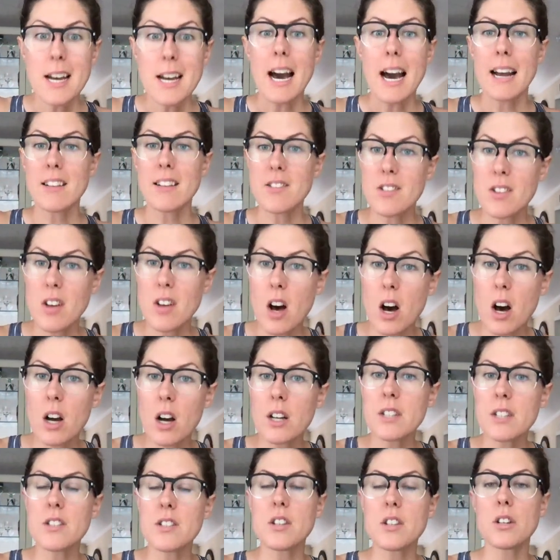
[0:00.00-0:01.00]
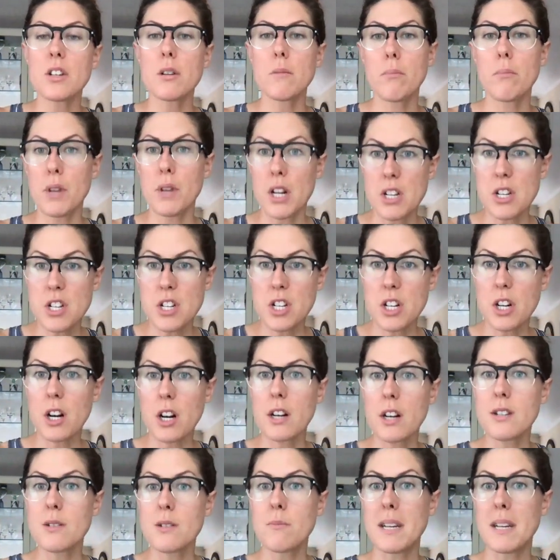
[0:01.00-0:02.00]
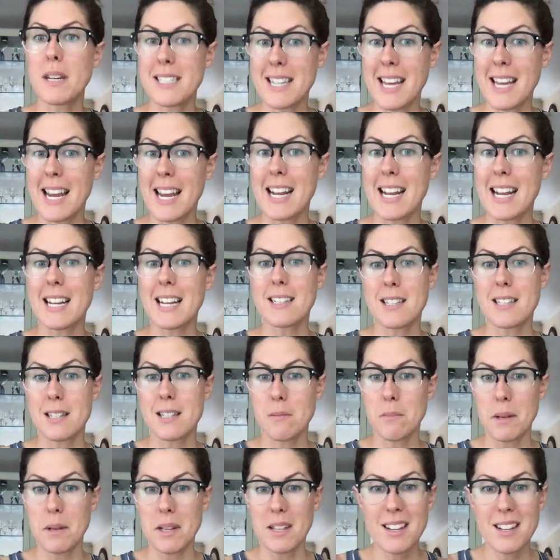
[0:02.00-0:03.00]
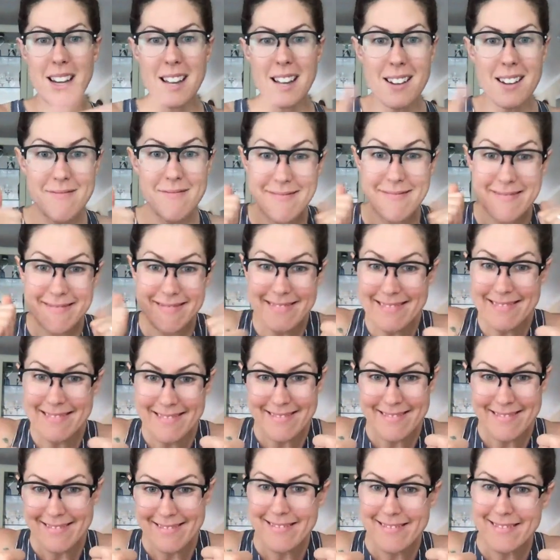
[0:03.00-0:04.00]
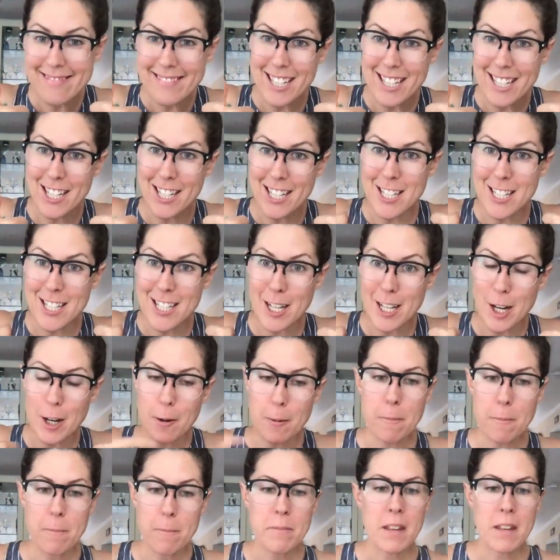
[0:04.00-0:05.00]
And as long as your blood sugar is maintaining stability, you're good to go.